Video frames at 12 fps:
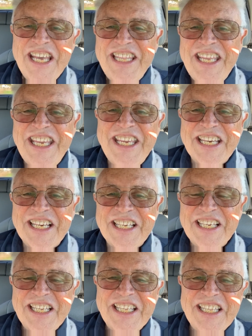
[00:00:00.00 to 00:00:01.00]

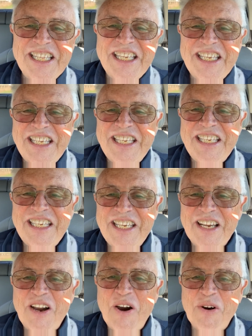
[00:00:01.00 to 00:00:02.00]
the
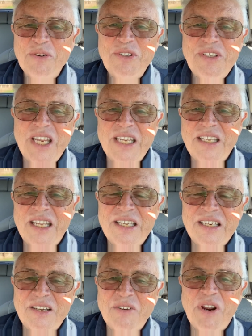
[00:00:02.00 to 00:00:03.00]
host
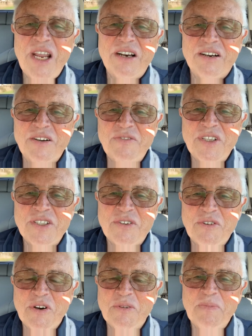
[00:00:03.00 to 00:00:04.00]
and creator of this
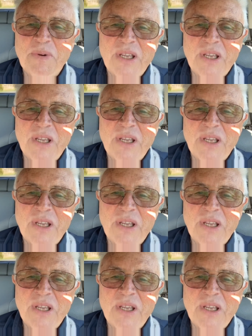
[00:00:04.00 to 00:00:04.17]
group